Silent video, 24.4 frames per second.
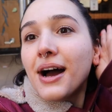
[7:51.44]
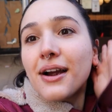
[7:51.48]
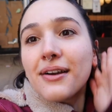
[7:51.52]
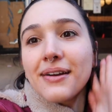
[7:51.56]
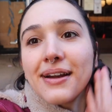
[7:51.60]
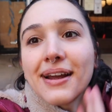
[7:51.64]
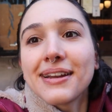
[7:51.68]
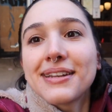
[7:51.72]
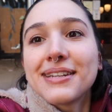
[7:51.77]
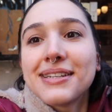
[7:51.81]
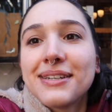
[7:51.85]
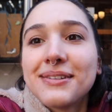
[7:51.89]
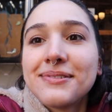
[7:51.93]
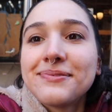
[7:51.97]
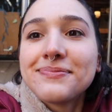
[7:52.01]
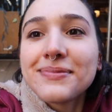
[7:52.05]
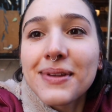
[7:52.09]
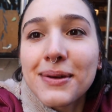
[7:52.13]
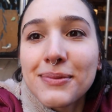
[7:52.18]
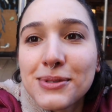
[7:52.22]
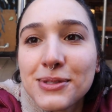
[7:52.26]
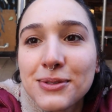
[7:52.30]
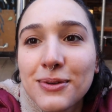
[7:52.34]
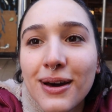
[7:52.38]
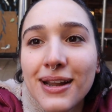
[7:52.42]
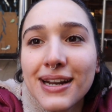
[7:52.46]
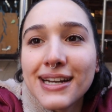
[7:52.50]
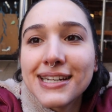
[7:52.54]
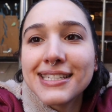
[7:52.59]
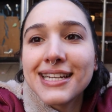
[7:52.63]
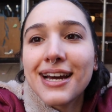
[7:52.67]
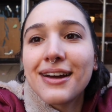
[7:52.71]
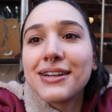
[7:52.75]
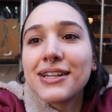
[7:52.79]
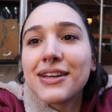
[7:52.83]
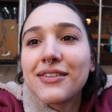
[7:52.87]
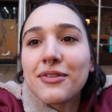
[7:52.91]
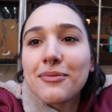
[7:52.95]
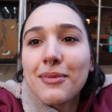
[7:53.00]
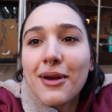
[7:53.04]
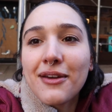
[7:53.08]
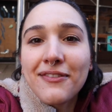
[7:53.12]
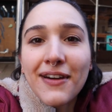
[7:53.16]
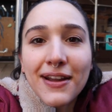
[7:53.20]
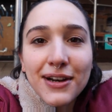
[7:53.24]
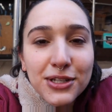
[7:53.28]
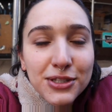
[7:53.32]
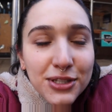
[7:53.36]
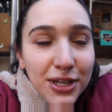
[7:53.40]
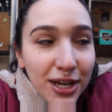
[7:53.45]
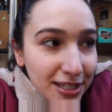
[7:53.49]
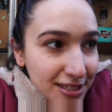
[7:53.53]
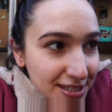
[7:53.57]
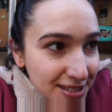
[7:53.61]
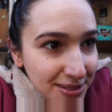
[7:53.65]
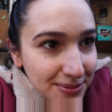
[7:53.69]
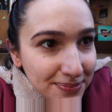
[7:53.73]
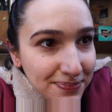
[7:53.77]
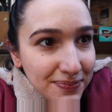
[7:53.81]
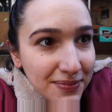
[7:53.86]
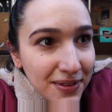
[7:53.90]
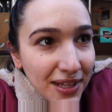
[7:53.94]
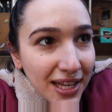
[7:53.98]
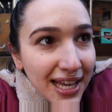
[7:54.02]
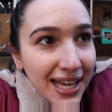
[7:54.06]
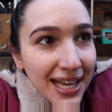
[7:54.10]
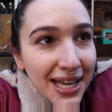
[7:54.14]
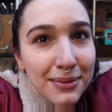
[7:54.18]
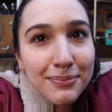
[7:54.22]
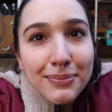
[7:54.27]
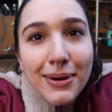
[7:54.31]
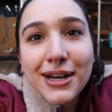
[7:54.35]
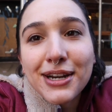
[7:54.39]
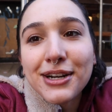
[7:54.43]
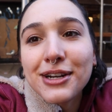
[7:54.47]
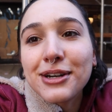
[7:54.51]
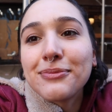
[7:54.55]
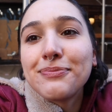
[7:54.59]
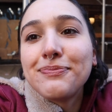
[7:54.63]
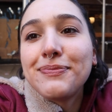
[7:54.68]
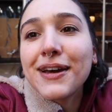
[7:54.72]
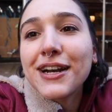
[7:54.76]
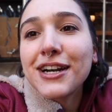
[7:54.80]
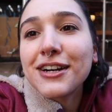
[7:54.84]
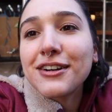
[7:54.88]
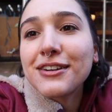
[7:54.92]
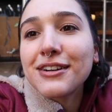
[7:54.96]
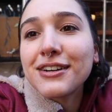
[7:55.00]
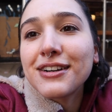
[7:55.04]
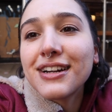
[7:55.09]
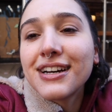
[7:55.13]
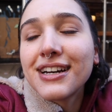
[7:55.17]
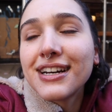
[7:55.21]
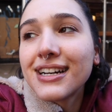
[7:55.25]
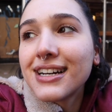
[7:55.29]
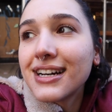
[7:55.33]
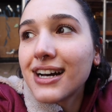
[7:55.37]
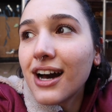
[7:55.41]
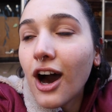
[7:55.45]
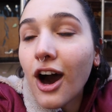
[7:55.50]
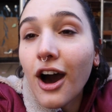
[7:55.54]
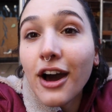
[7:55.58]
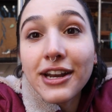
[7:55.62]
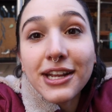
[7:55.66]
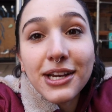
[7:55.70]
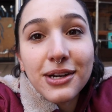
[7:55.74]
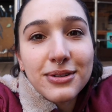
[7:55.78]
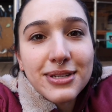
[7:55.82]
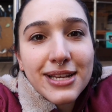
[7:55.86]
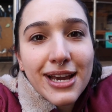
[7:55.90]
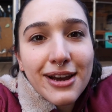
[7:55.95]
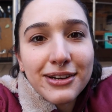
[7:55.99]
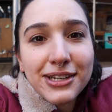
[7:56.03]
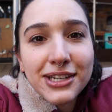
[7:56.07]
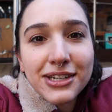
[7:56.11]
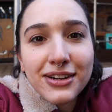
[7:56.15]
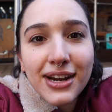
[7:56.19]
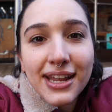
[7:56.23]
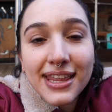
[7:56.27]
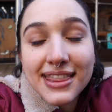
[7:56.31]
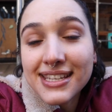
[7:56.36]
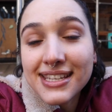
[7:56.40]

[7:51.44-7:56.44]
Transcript: All right, I'm squatting down to give you my final thoughts. Better, better audio down here, I